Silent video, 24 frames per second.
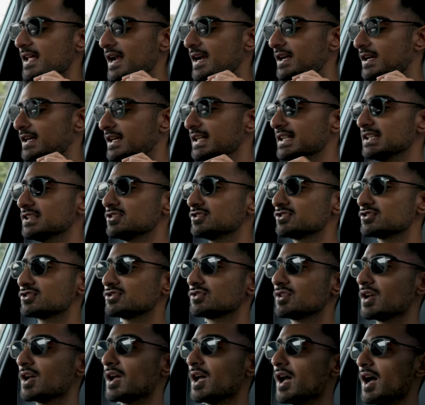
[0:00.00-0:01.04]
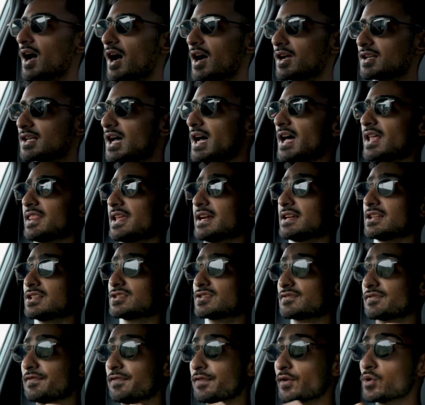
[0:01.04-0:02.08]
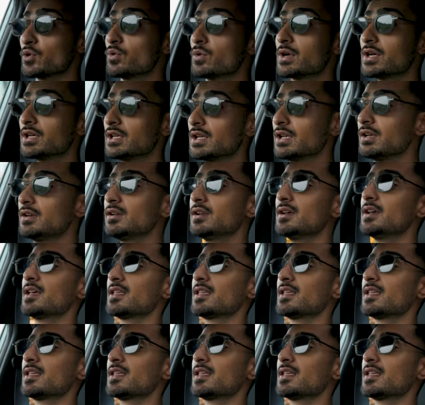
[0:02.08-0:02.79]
that needs a car that is frugal,